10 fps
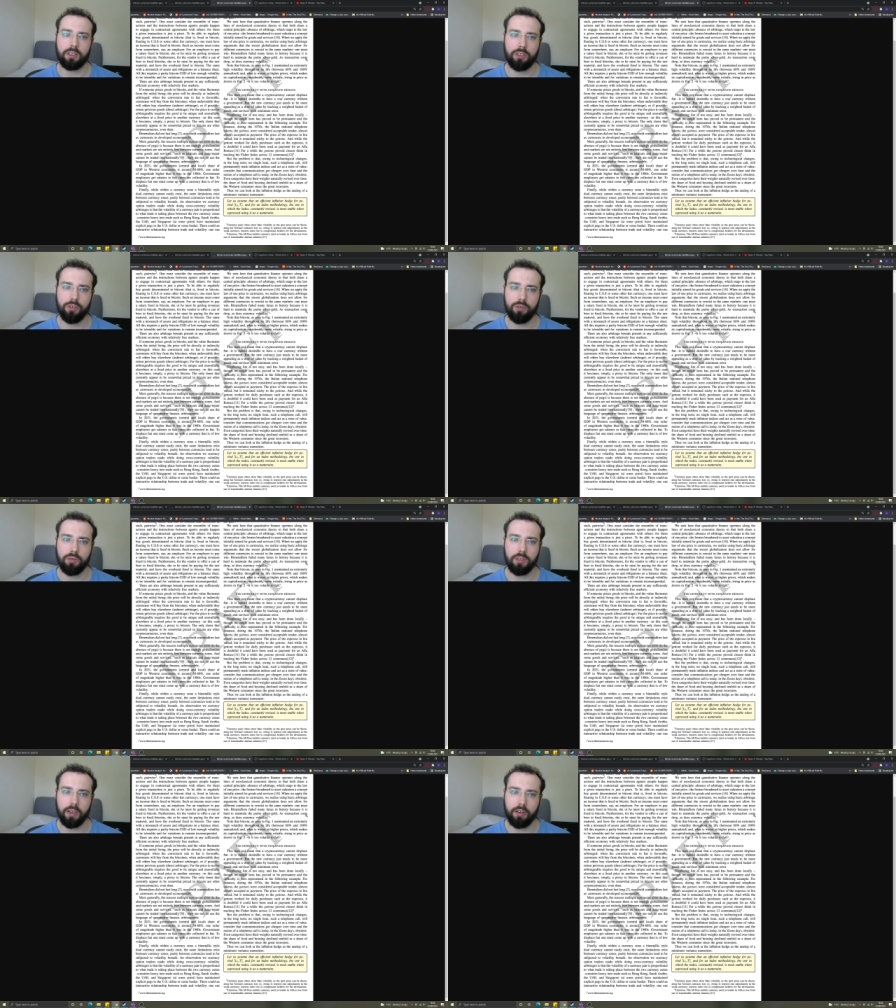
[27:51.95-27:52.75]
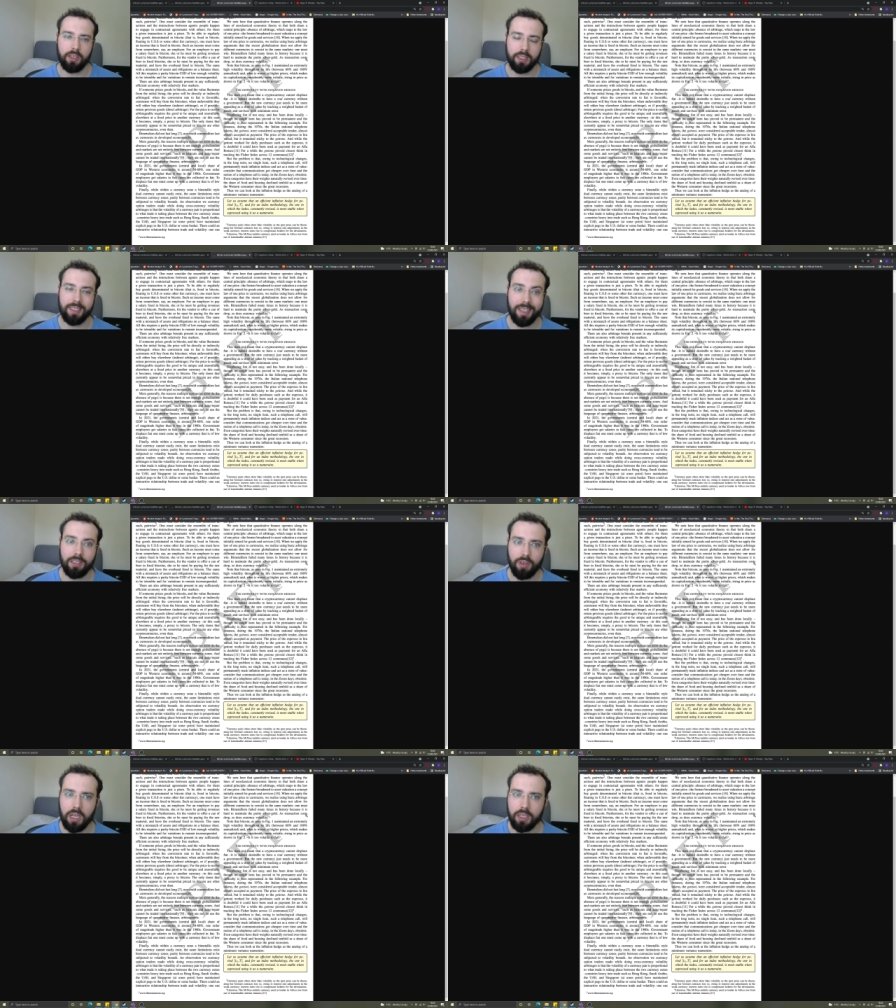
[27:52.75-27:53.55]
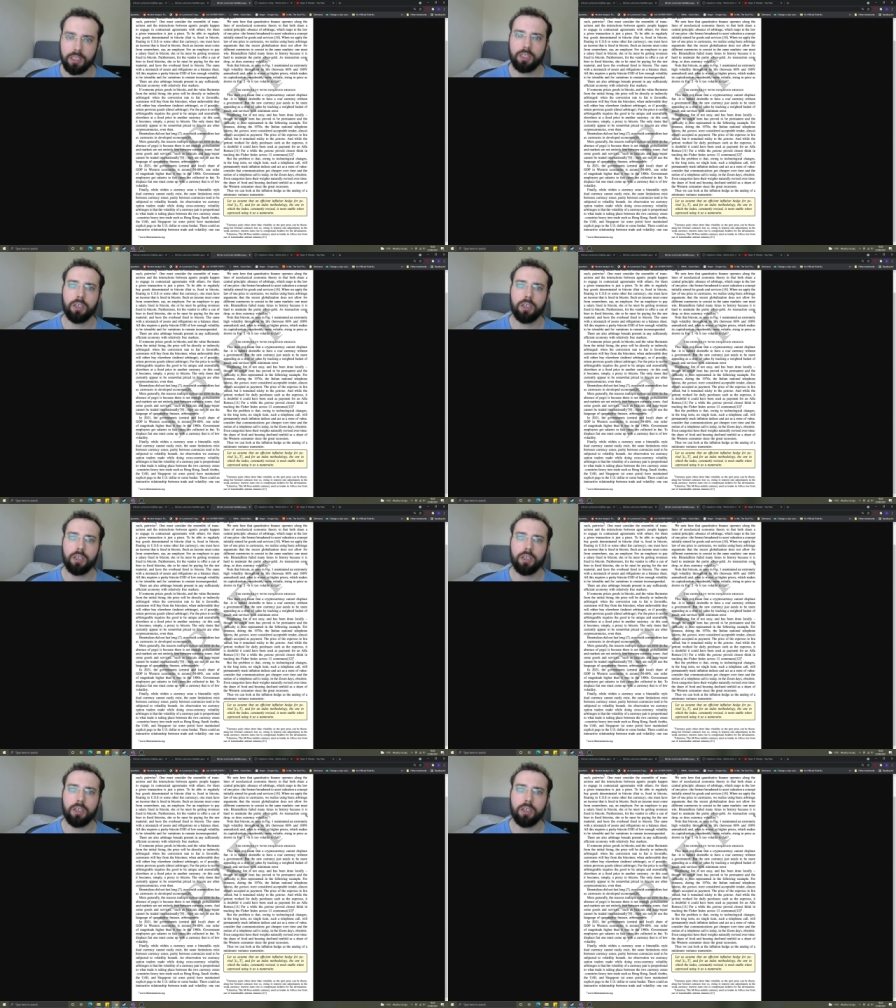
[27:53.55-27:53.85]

to they are incentivized